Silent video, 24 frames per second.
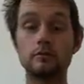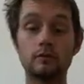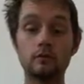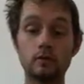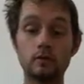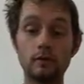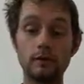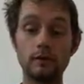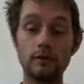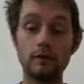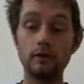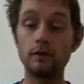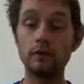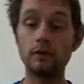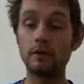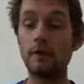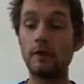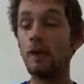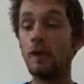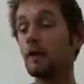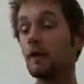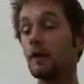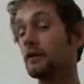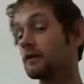reviewing
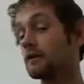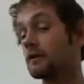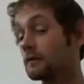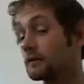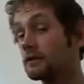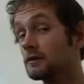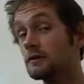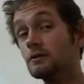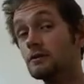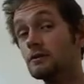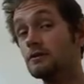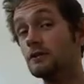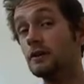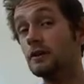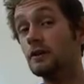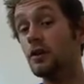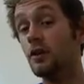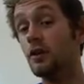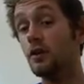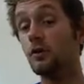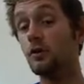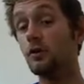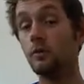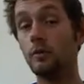the G
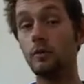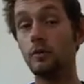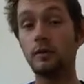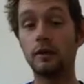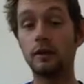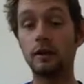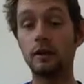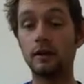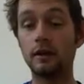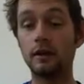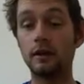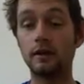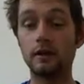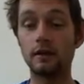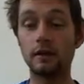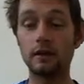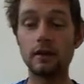note again